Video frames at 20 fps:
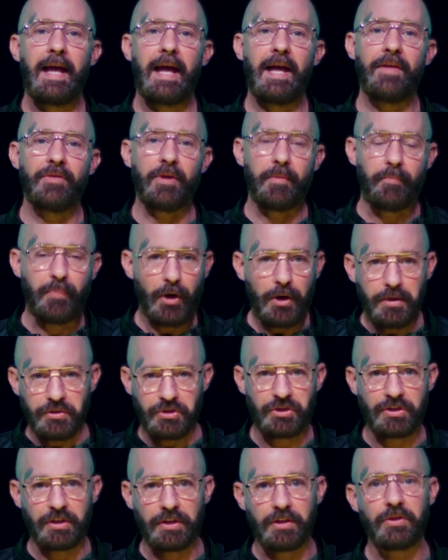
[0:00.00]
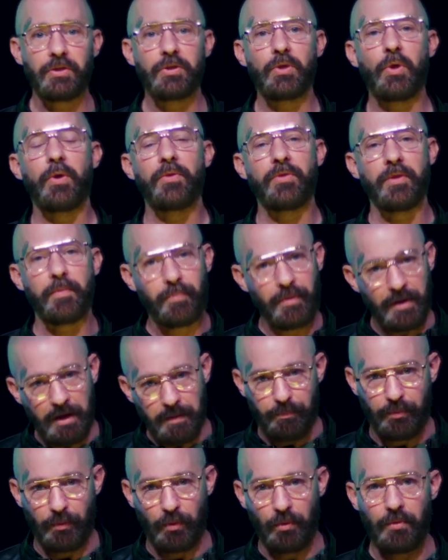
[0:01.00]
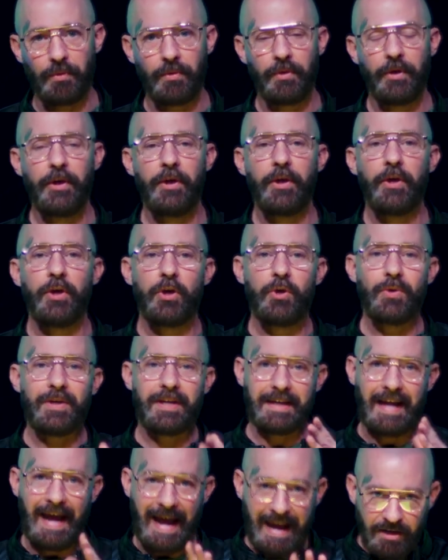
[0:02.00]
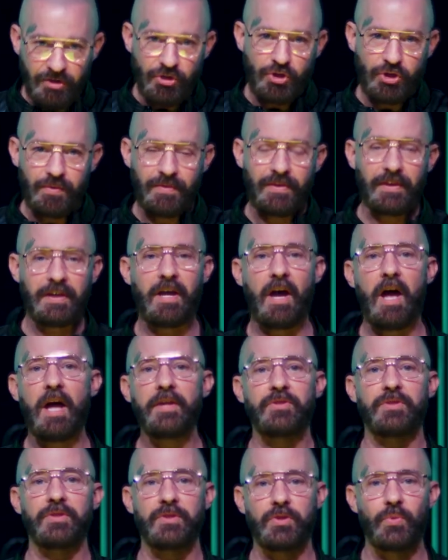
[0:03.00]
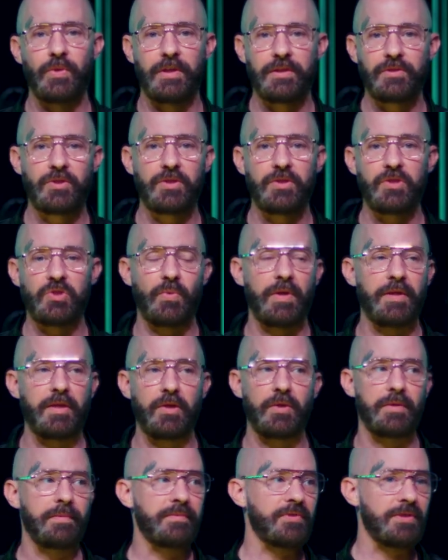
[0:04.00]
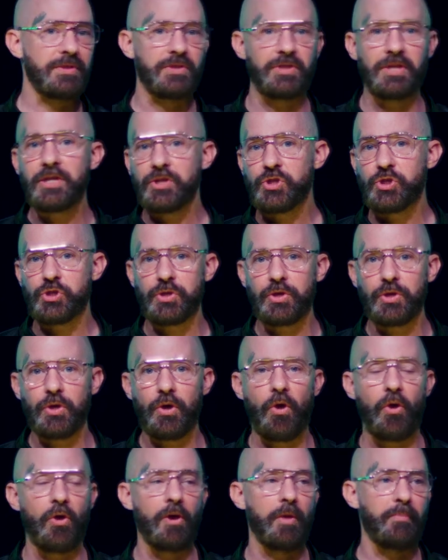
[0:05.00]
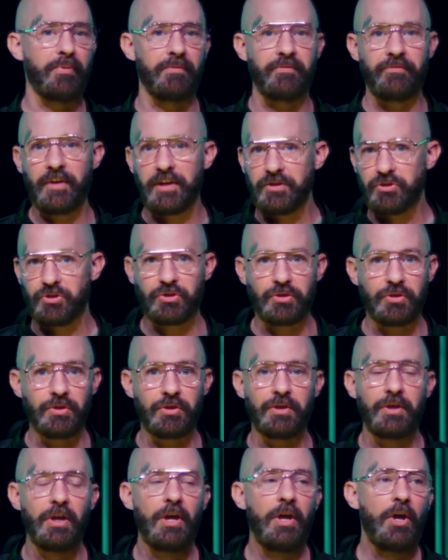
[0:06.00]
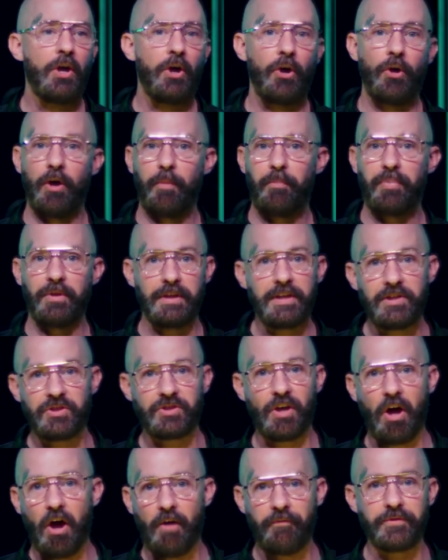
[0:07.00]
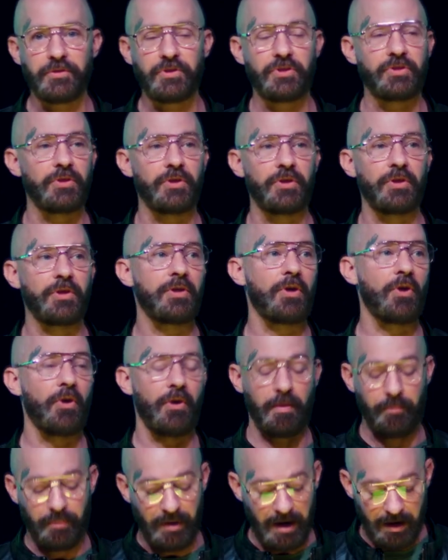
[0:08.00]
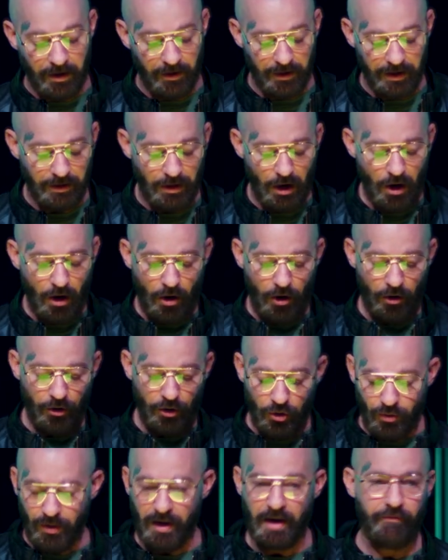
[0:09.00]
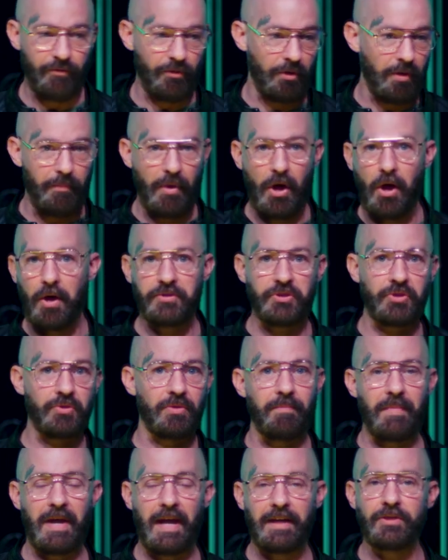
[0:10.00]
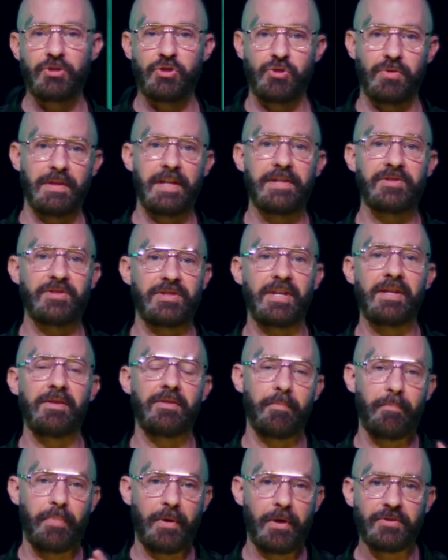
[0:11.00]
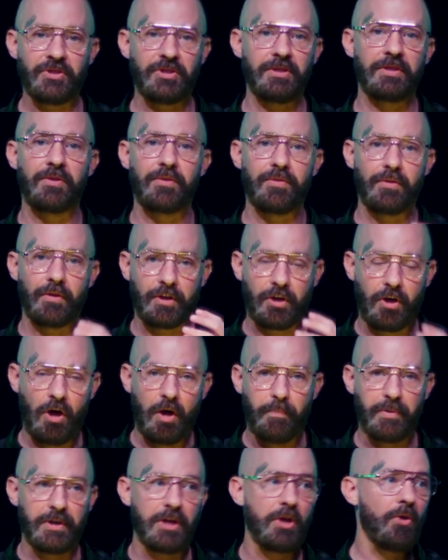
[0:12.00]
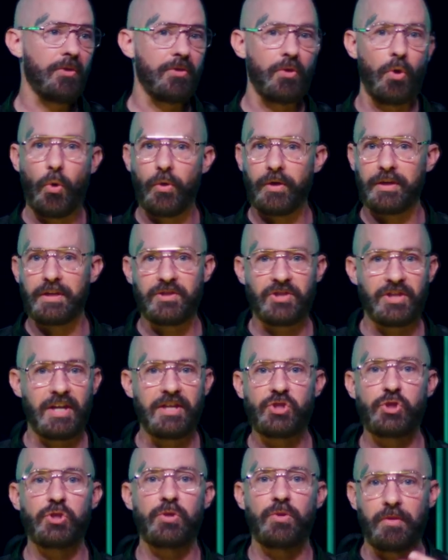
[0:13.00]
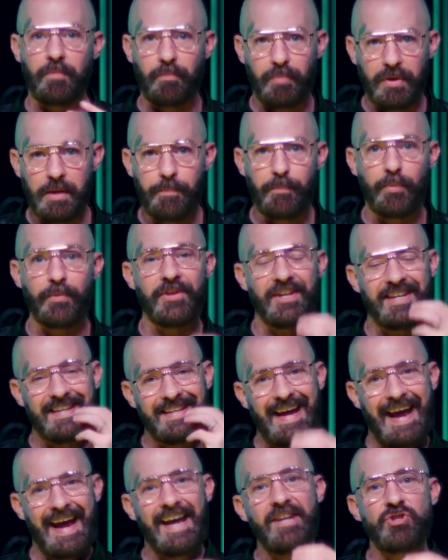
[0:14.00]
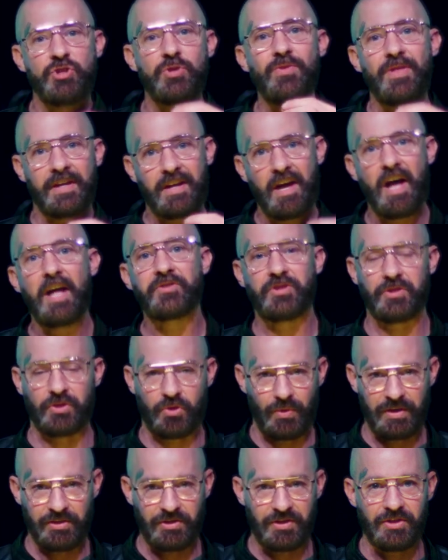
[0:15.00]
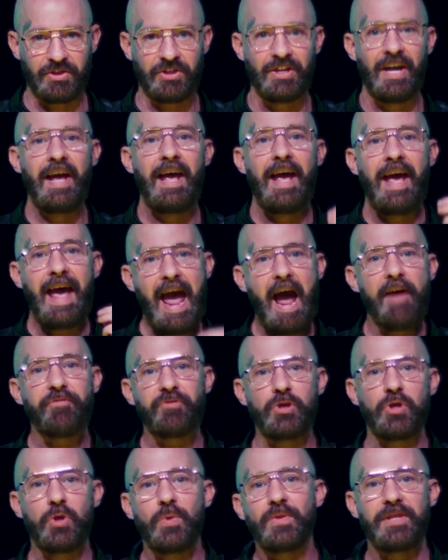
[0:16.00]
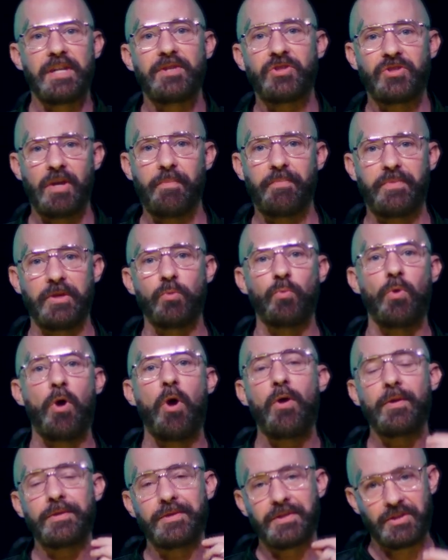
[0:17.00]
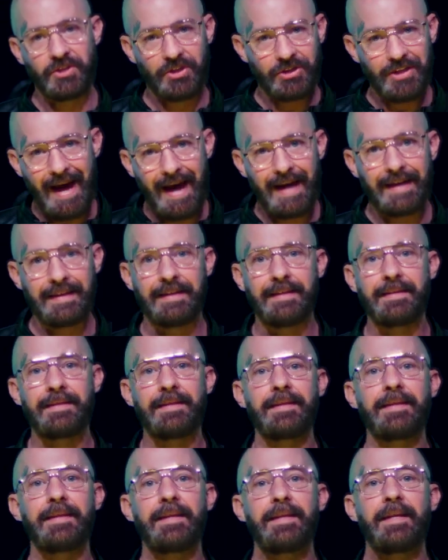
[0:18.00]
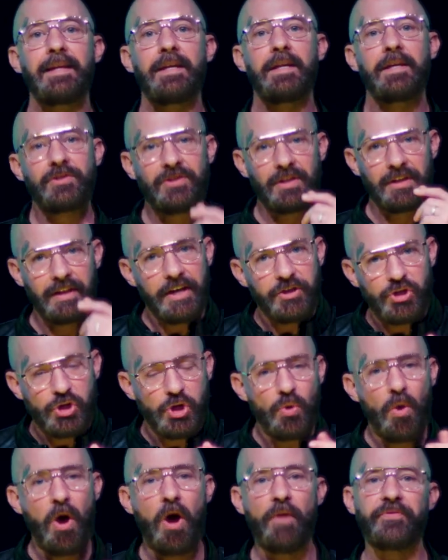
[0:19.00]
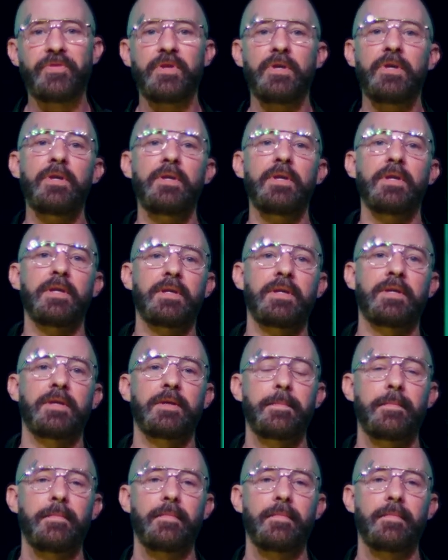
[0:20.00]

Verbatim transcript: and the person or the people who could hand you the consequences, whether it was a teacher or a professor or a police officer or a parent or whoever, a boss or a manager. Let's say the person or the company or the organization or the people that could hand you the consequences after you did something wrong decided to let you off the hook.